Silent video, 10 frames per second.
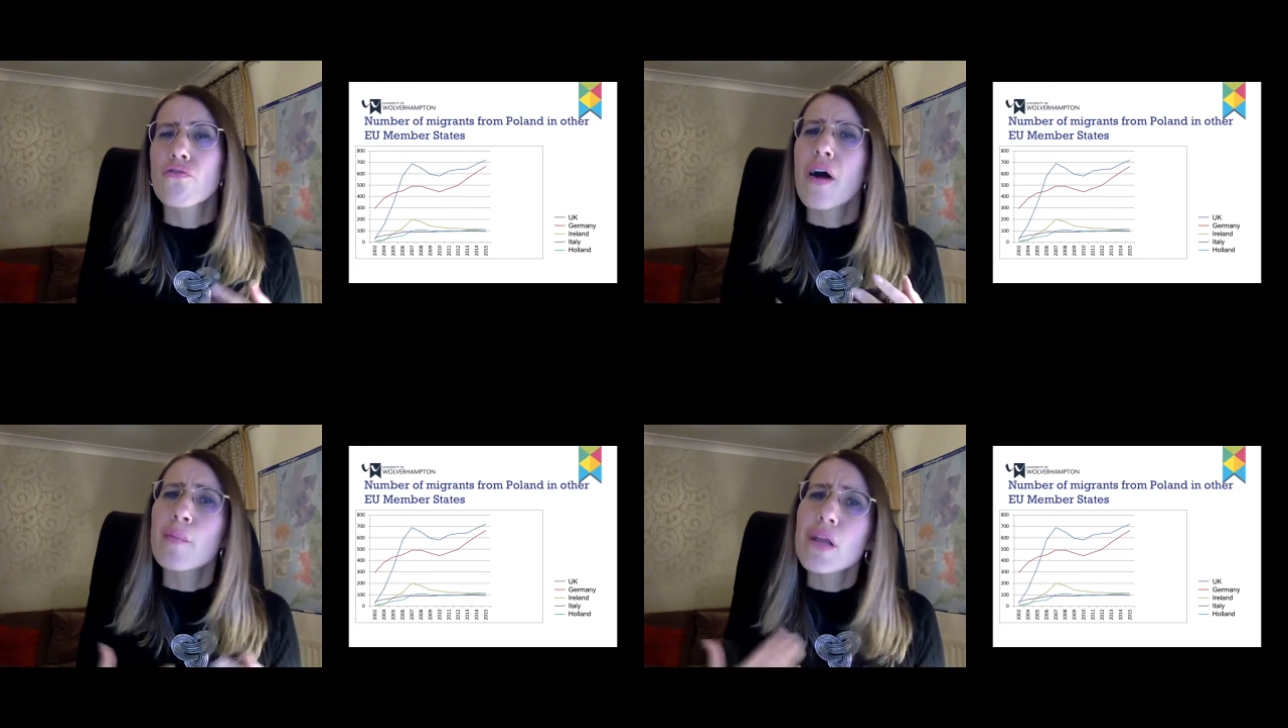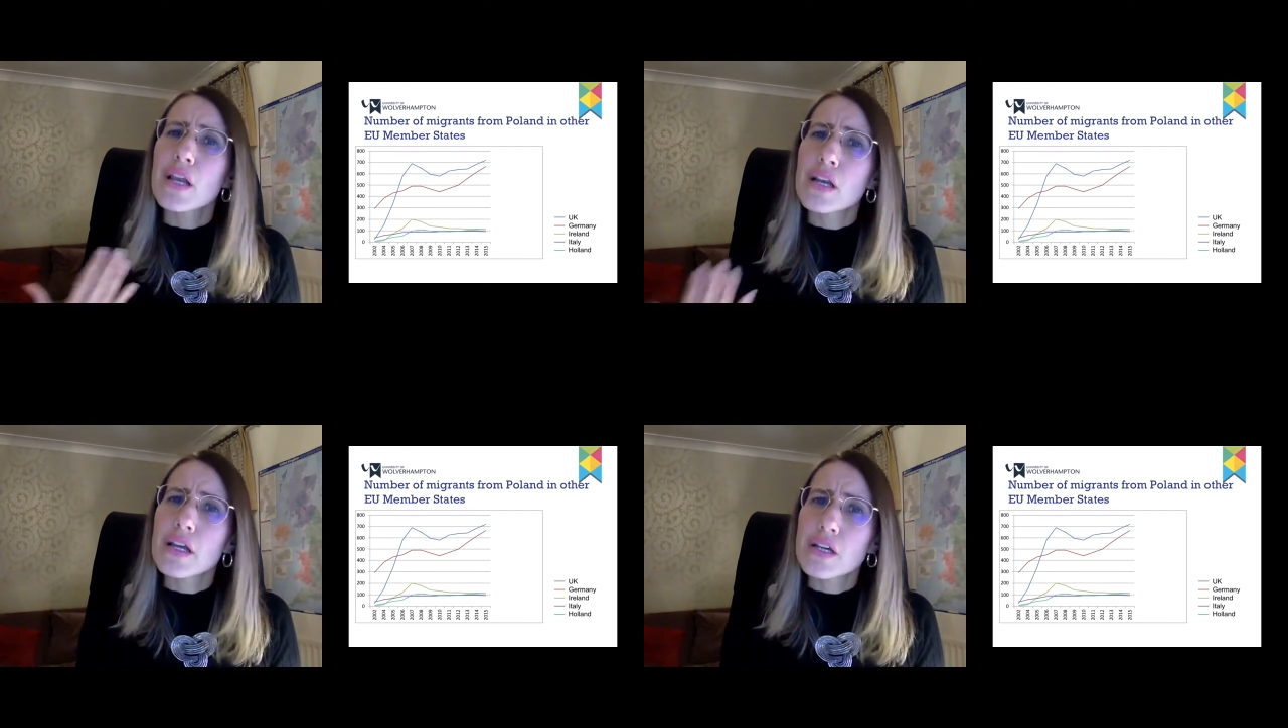
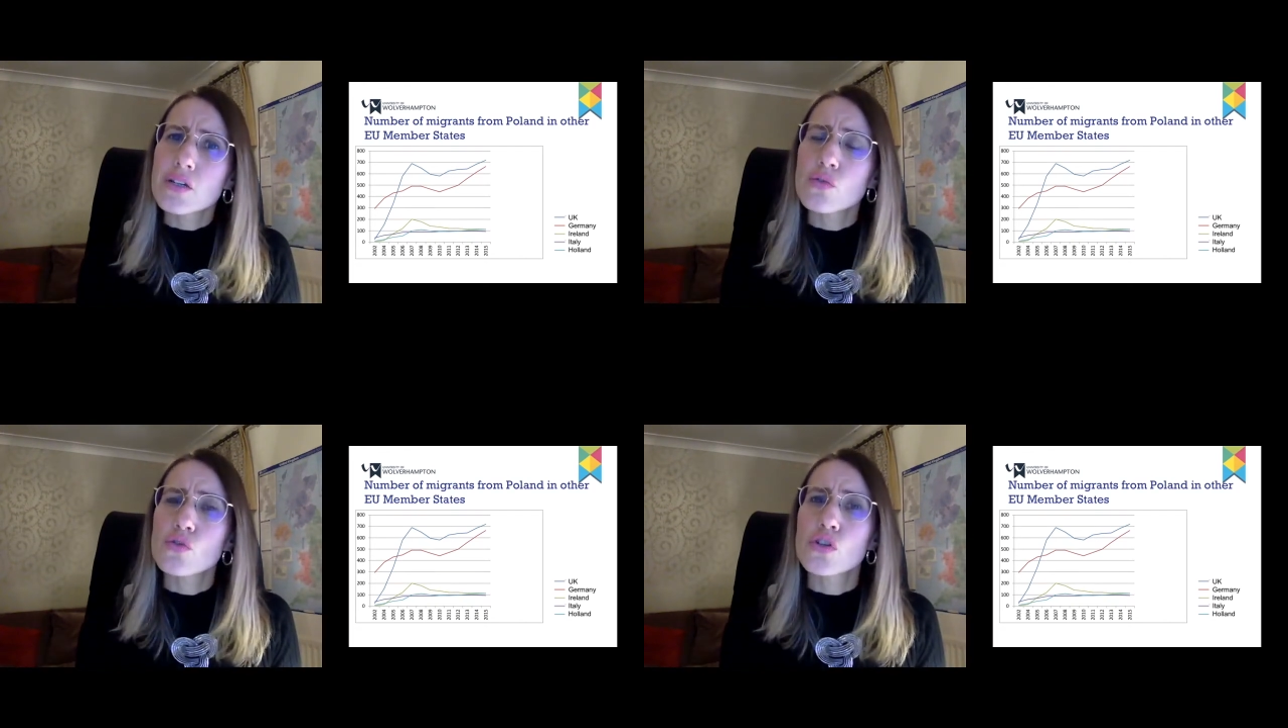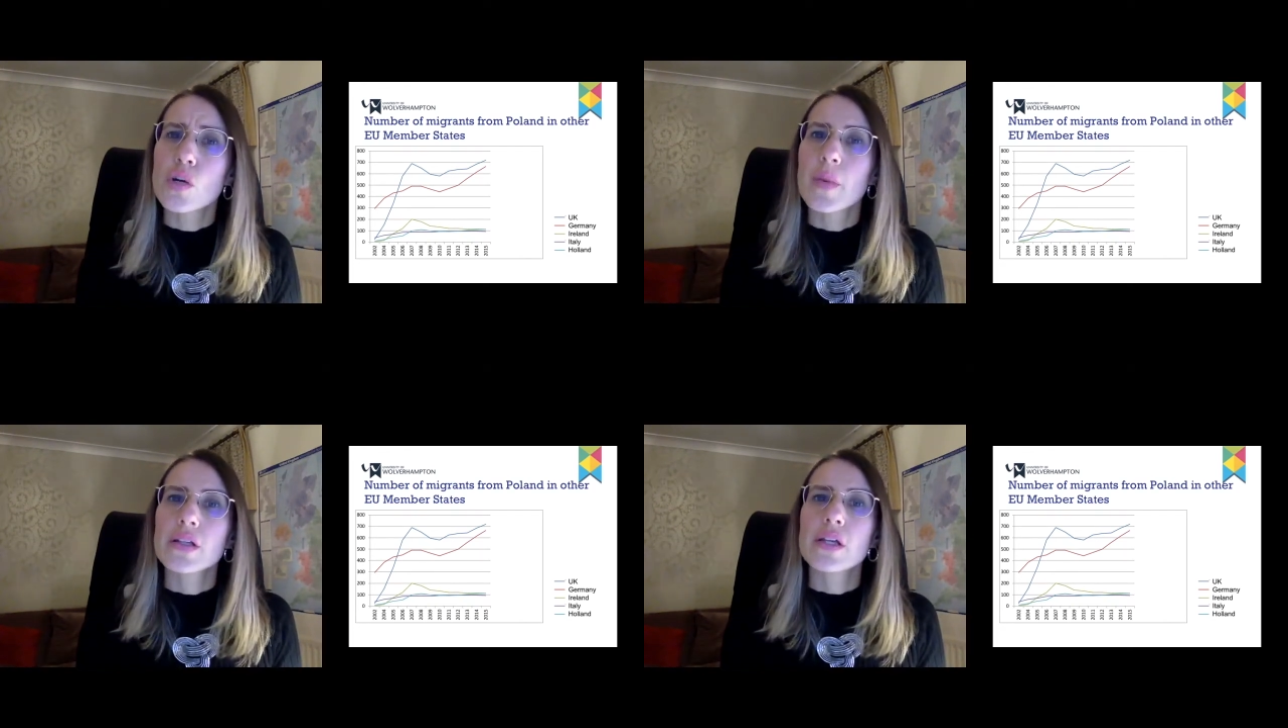family links to
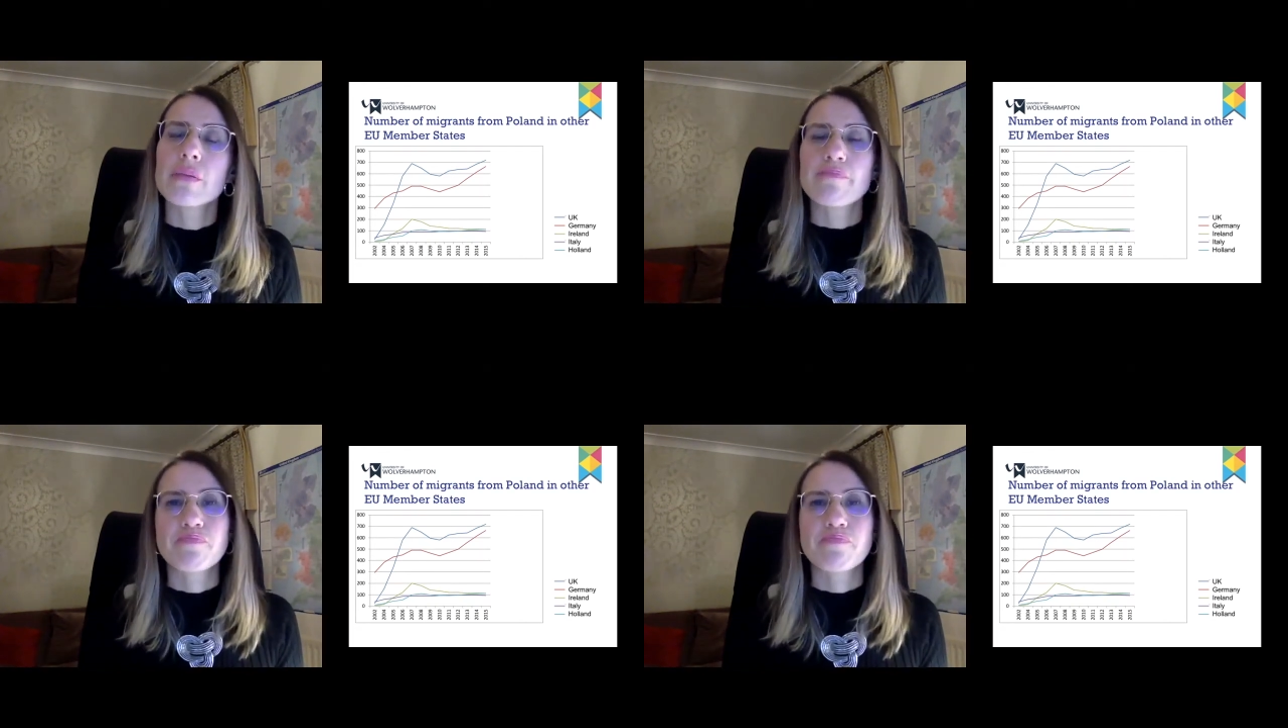Germany.